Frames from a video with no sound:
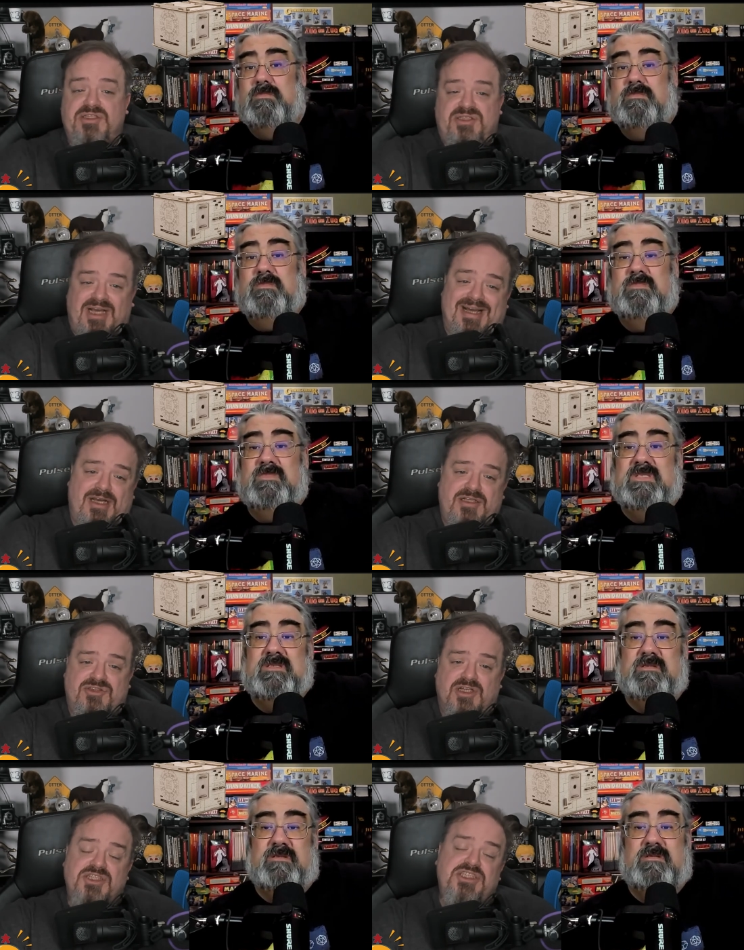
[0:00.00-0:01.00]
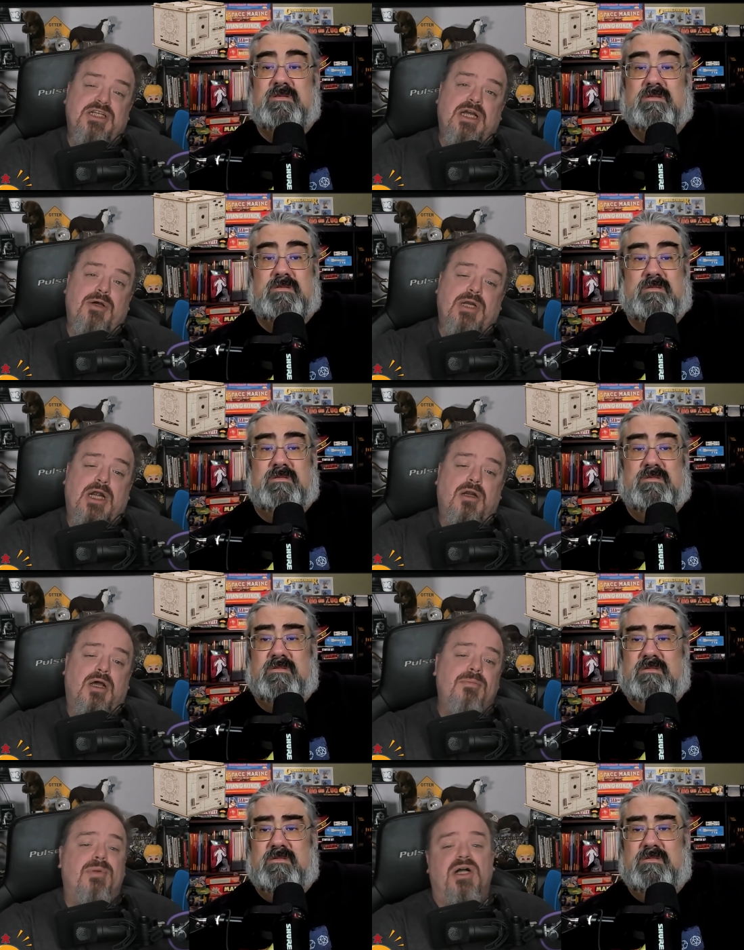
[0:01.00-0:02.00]
Speaker 1: sides, check out our
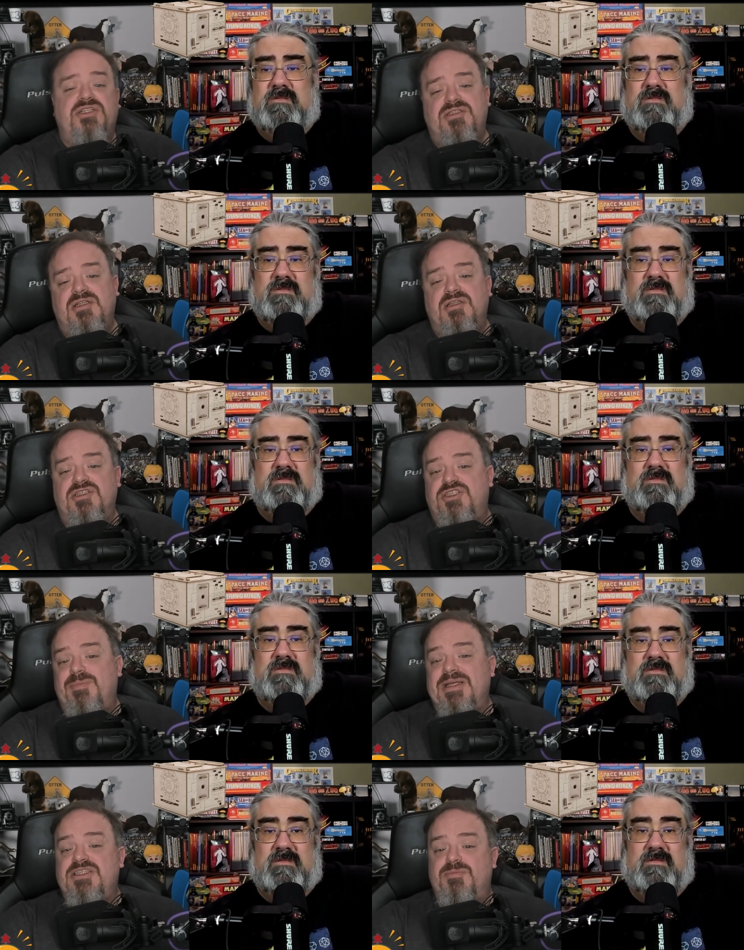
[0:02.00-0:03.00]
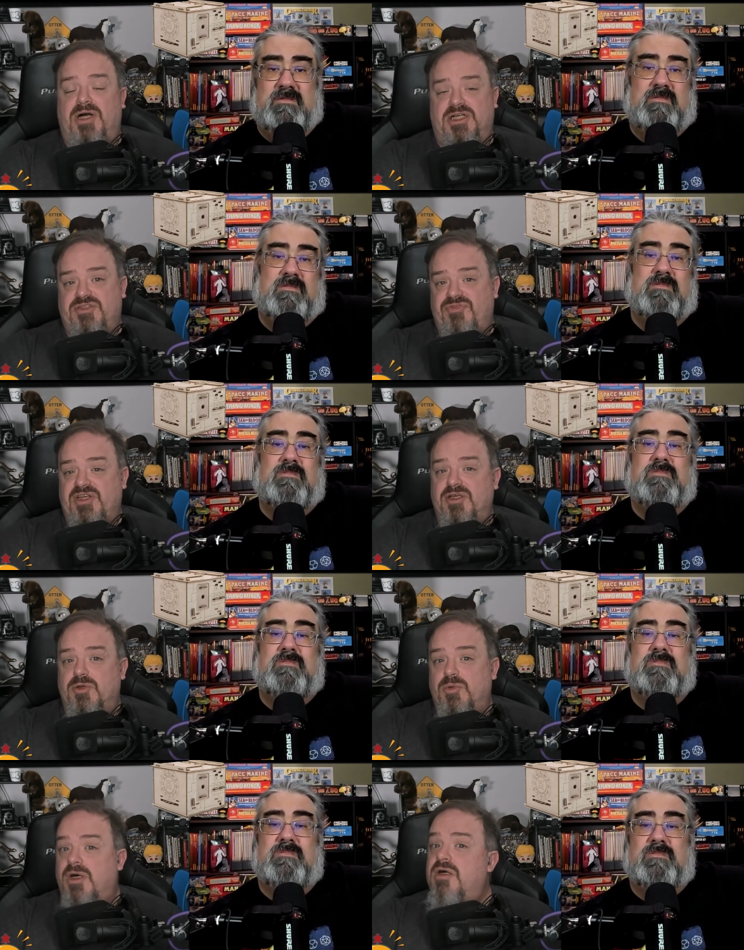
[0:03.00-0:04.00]
Unboxing the Space Box video
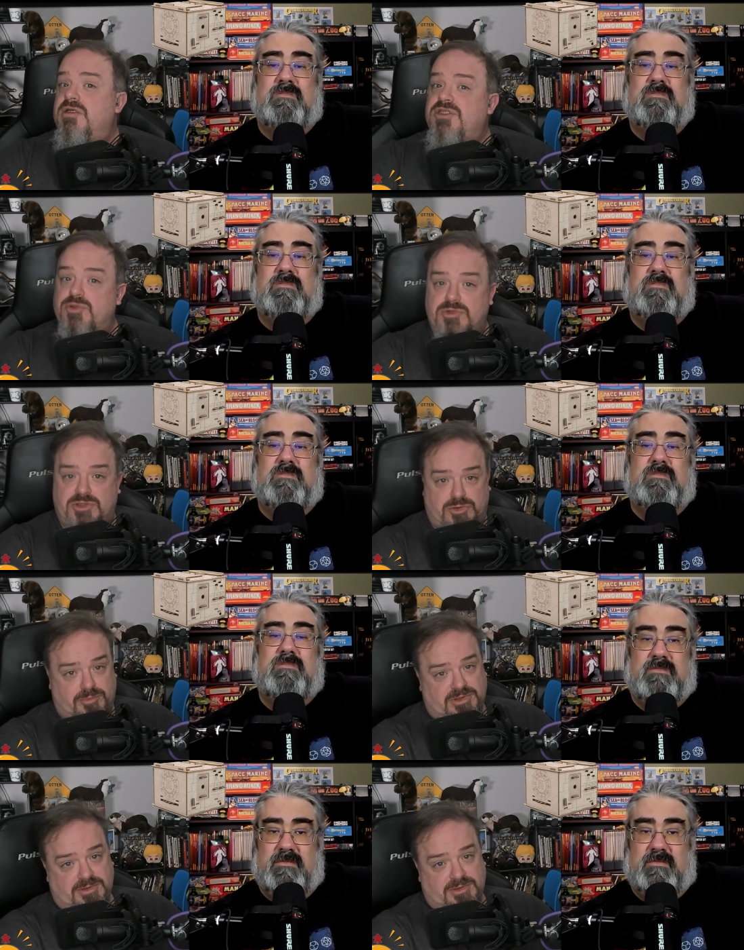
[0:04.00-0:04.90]
on YouTube.